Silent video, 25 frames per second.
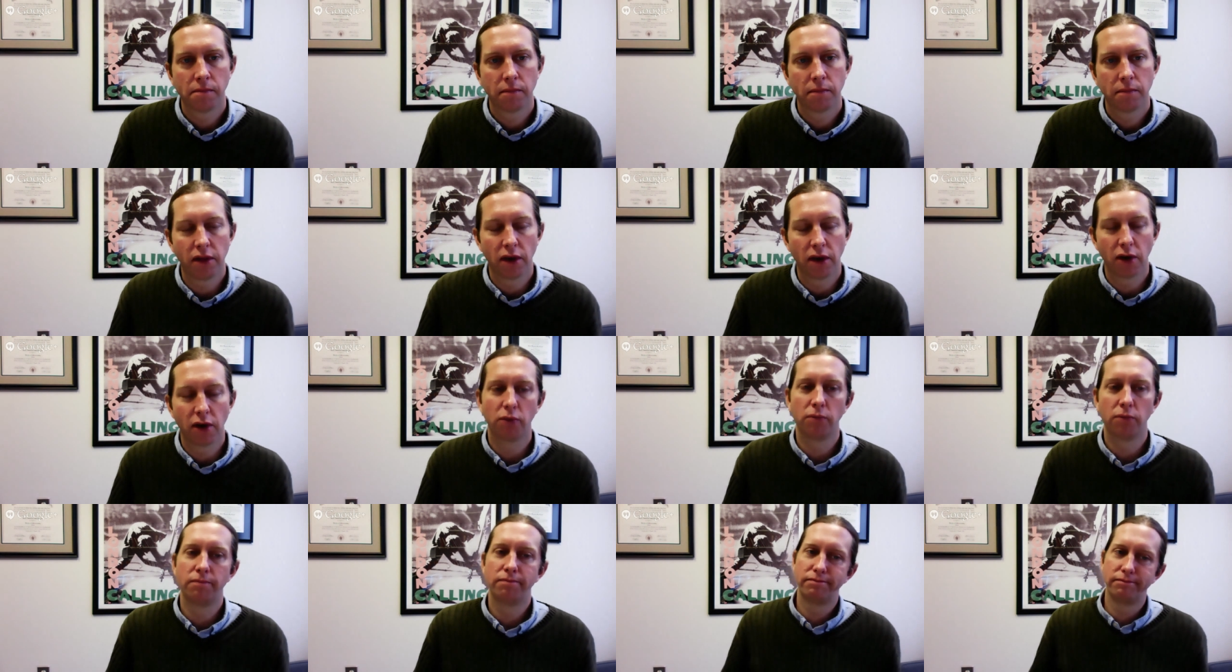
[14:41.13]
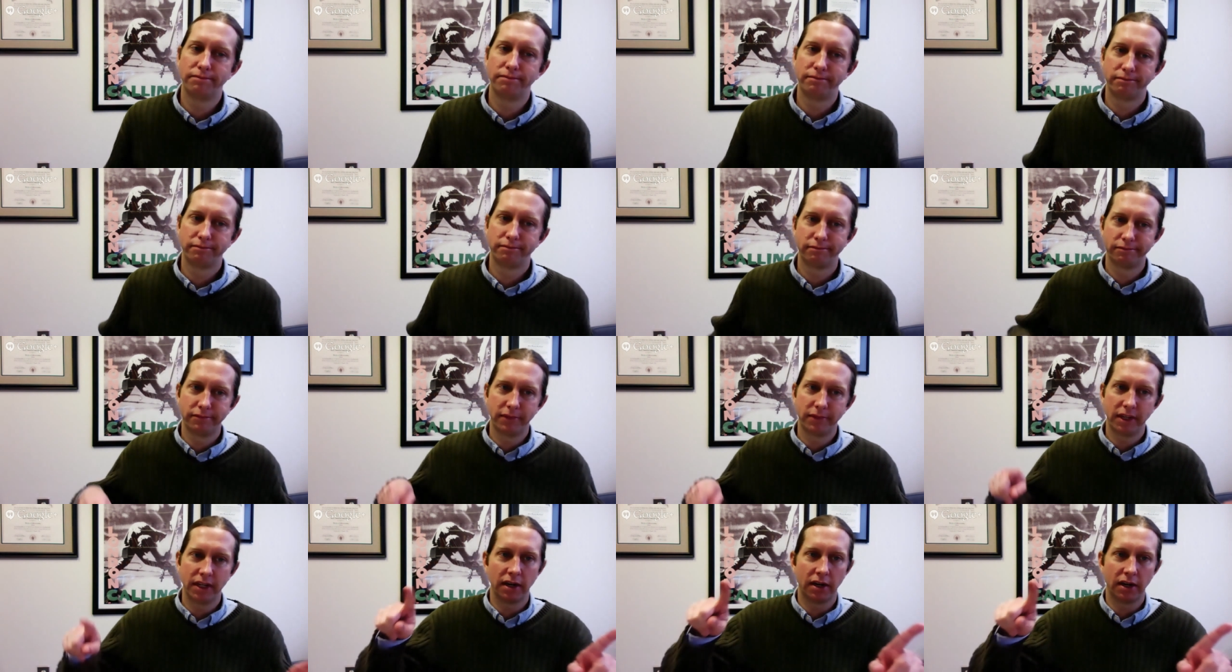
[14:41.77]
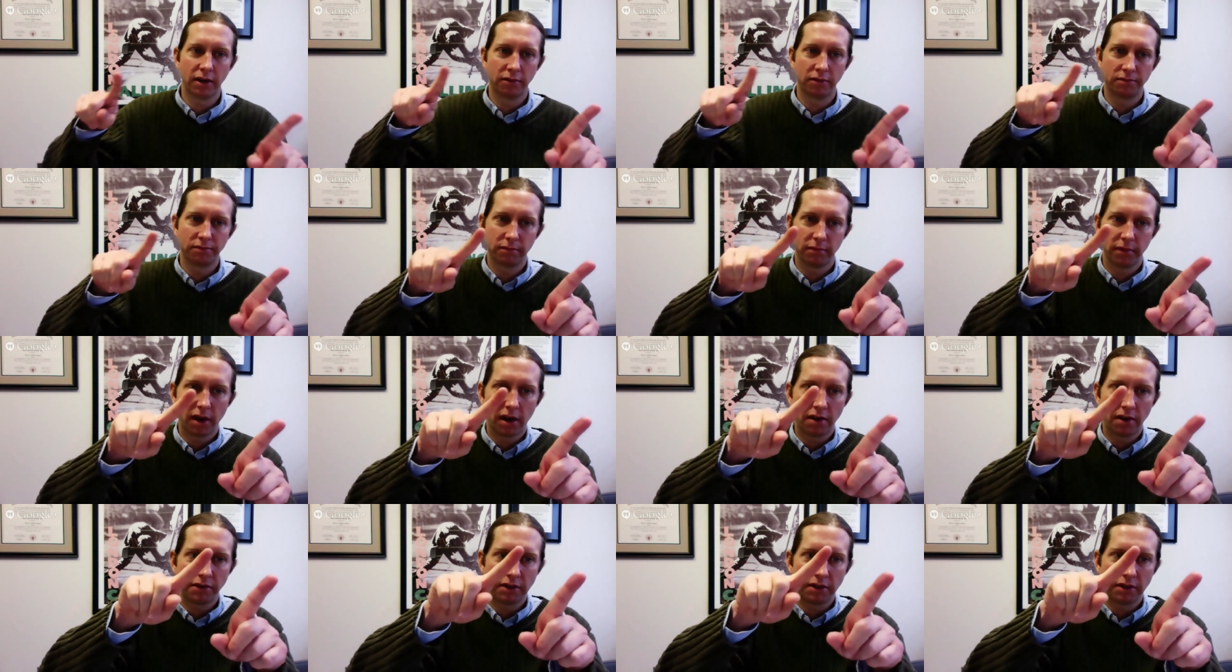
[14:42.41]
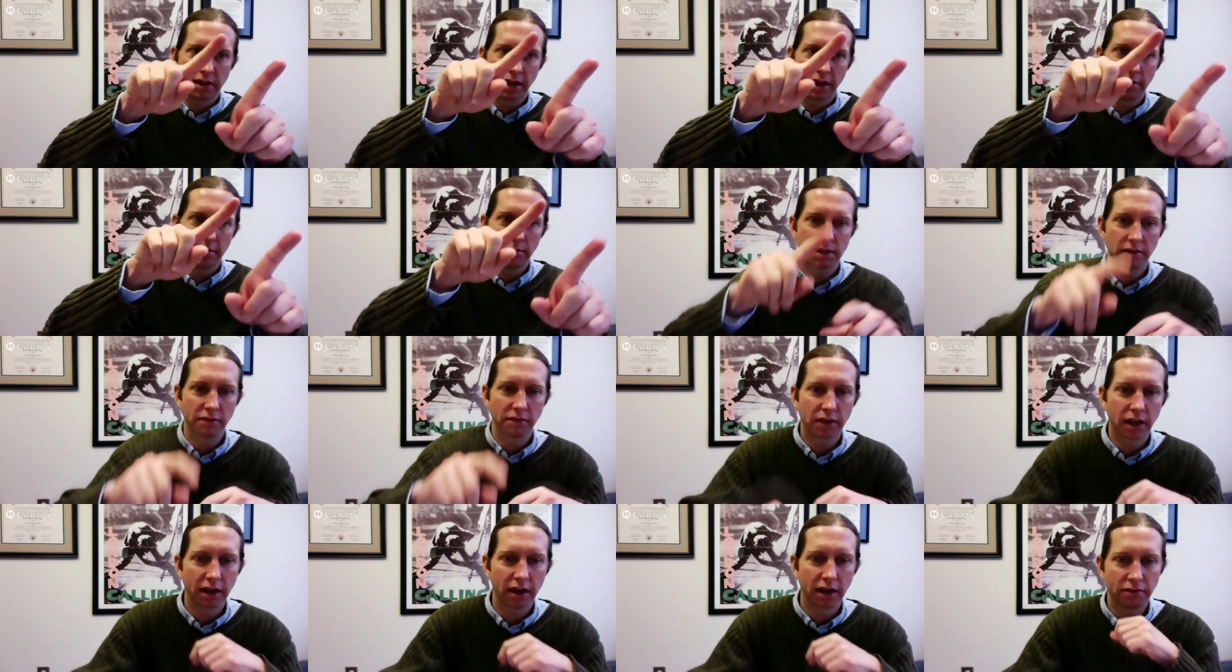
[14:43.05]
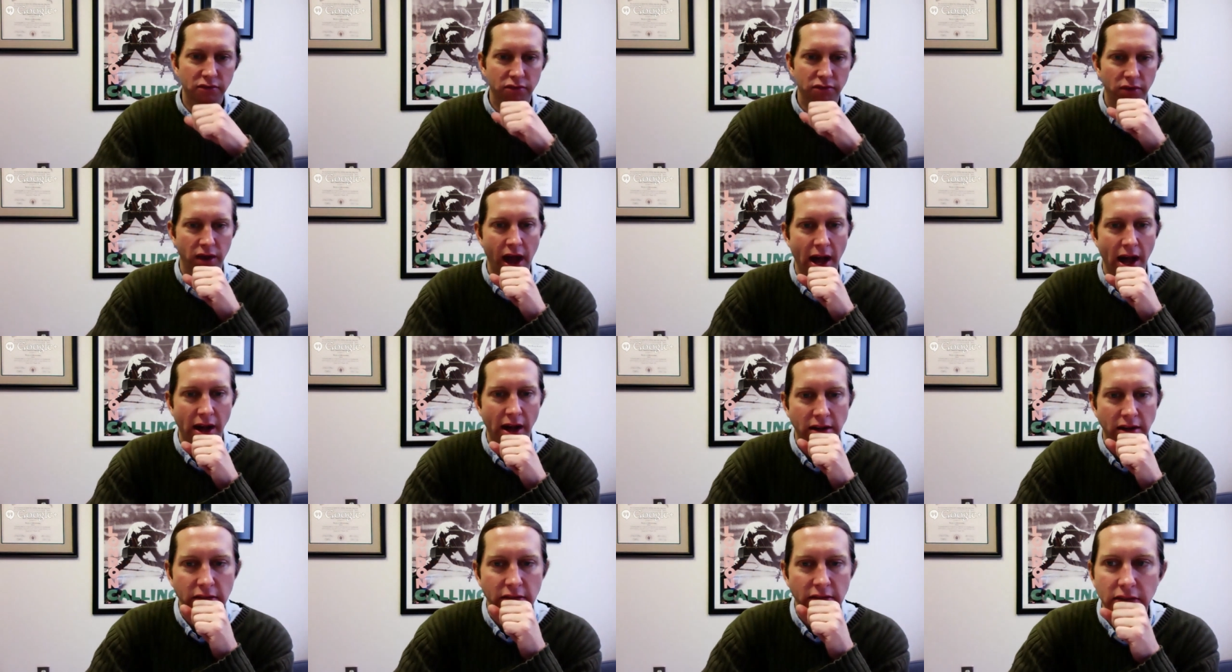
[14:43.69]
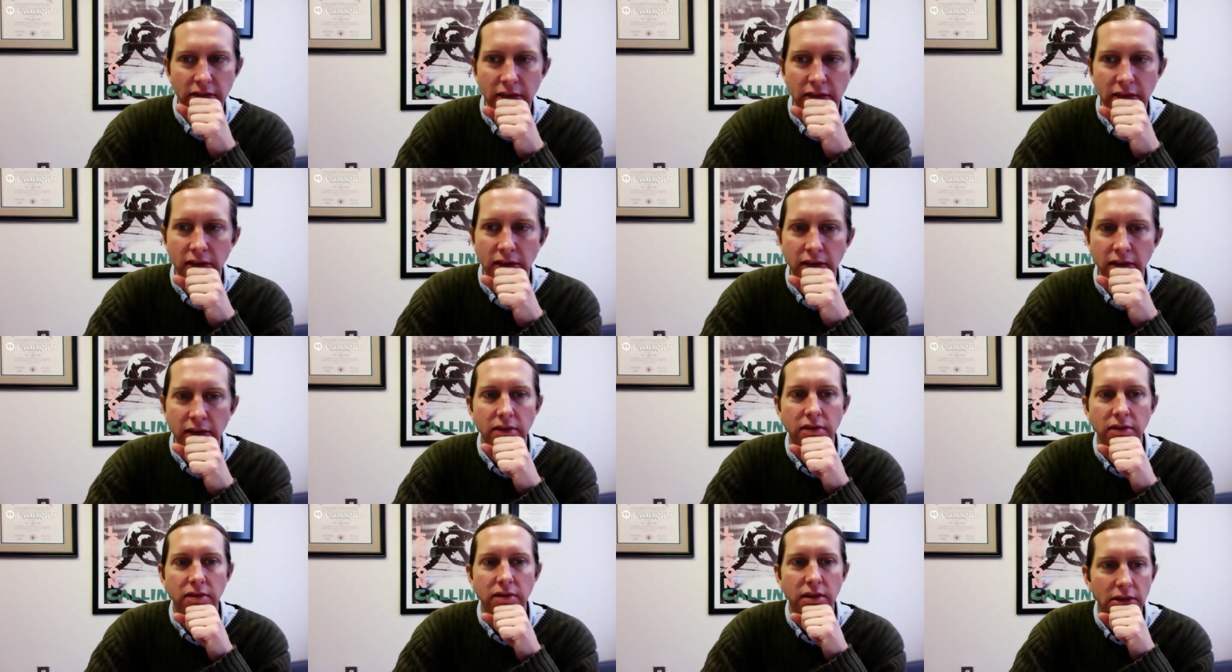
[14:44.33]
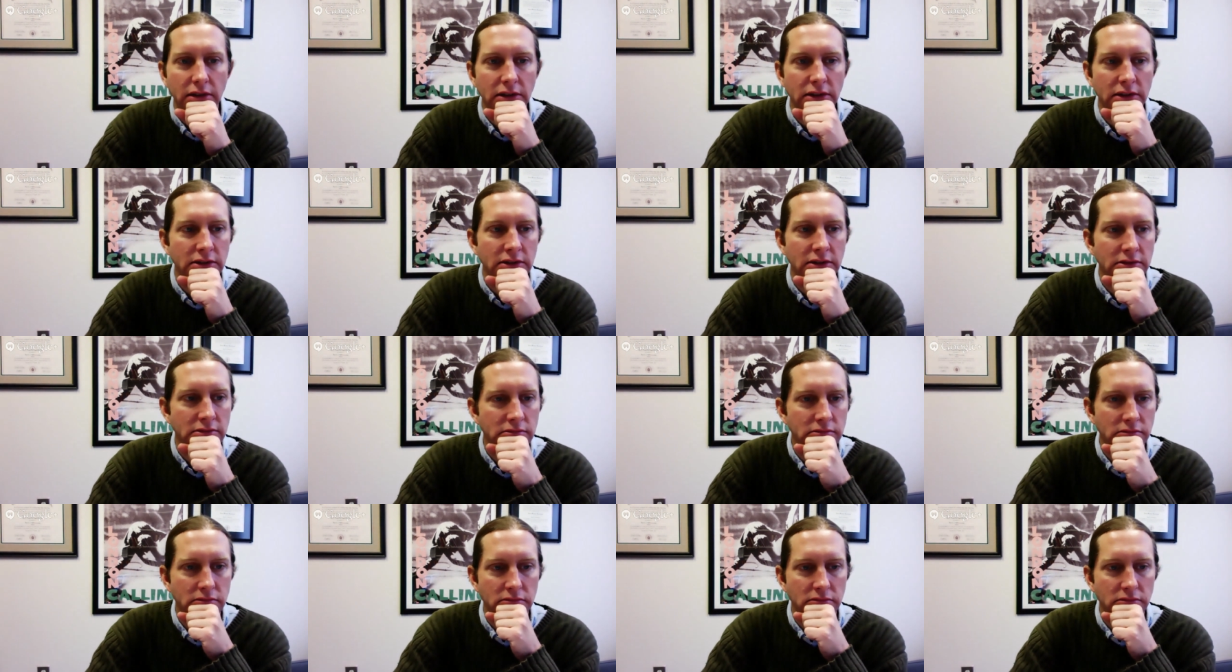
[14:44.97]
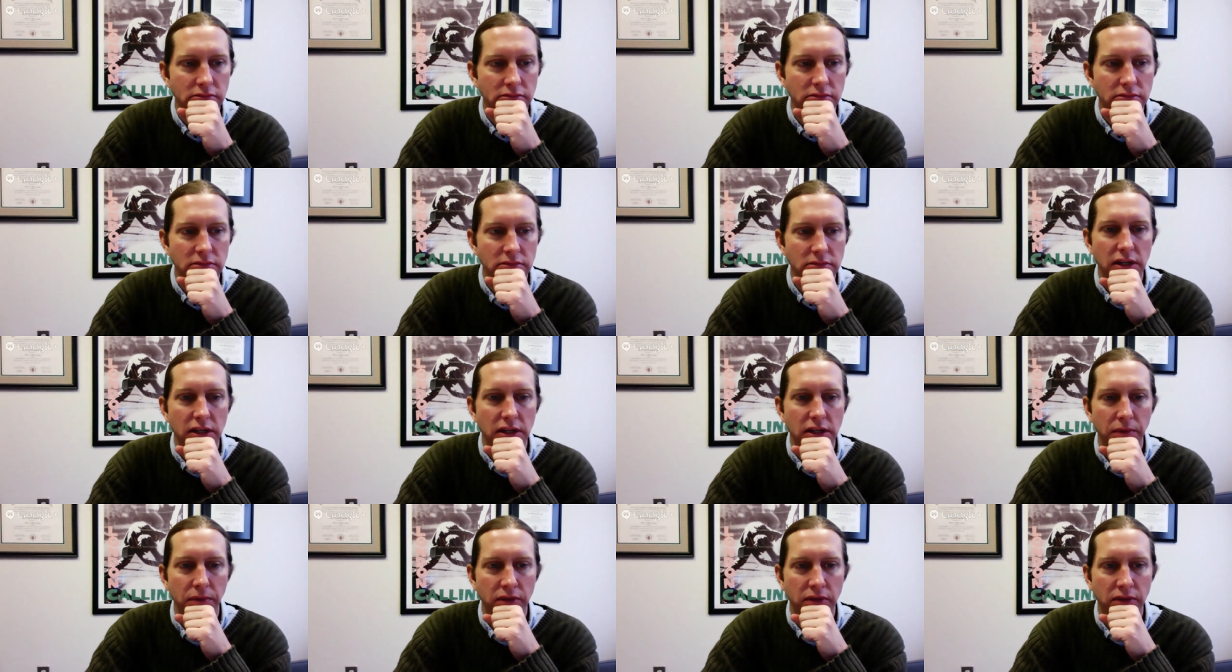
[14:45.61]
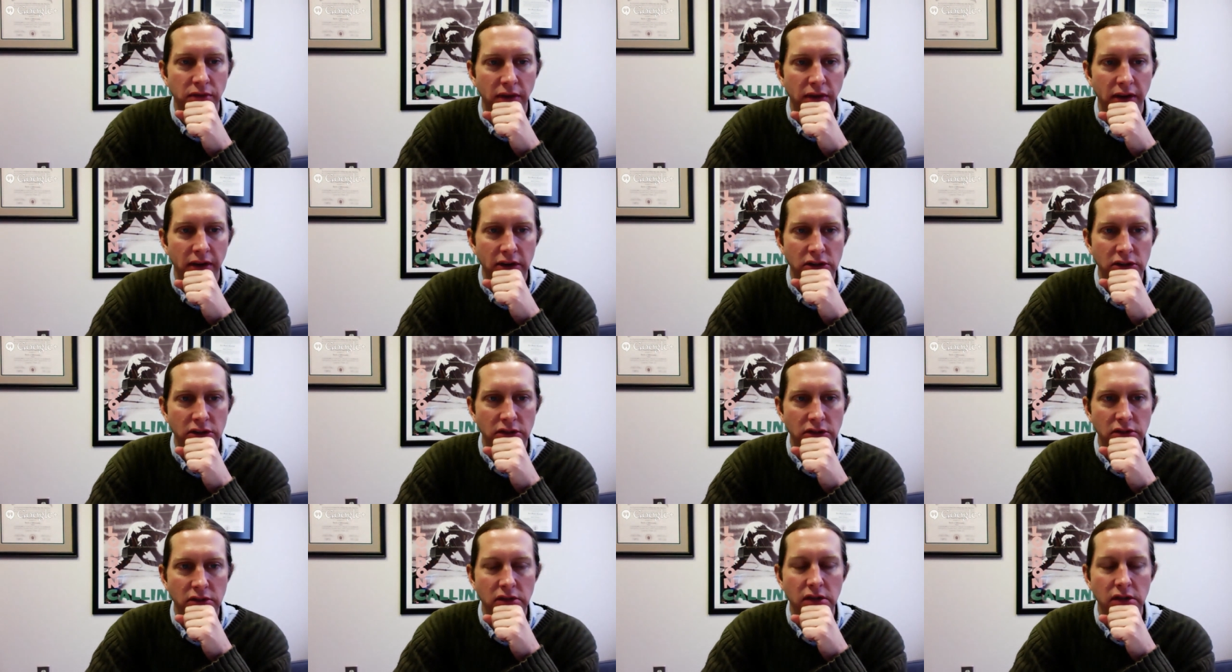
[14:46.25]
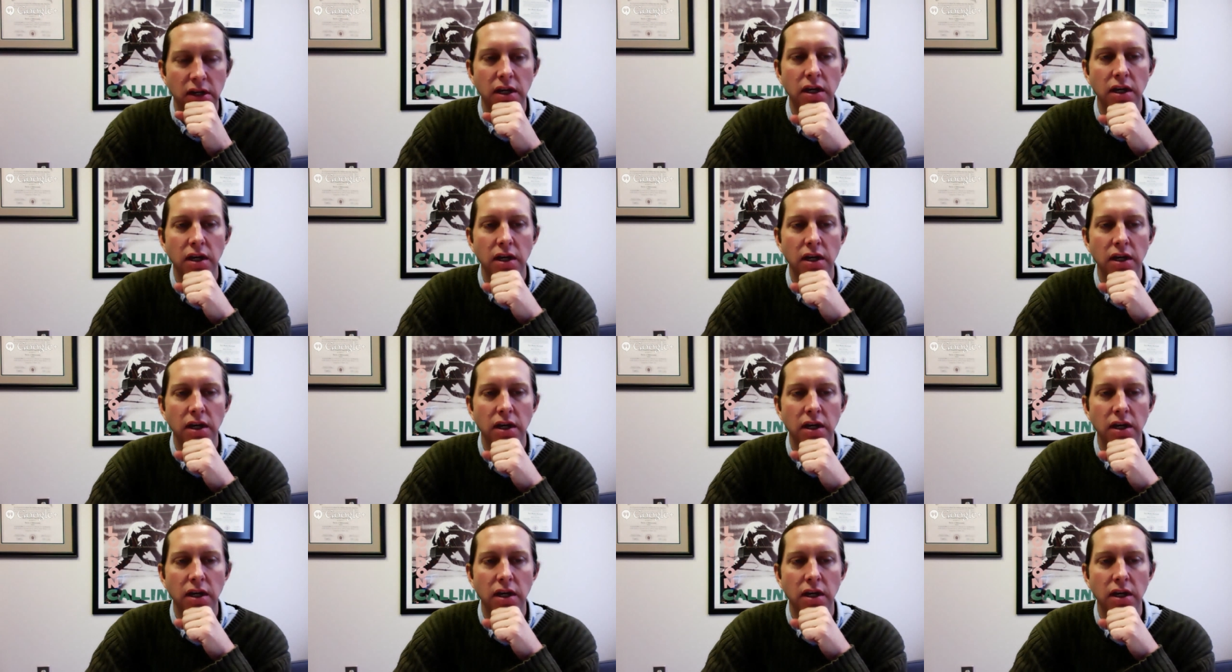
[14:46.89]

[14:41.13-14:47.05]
Though oftentimes have kind of tracked in similar directions.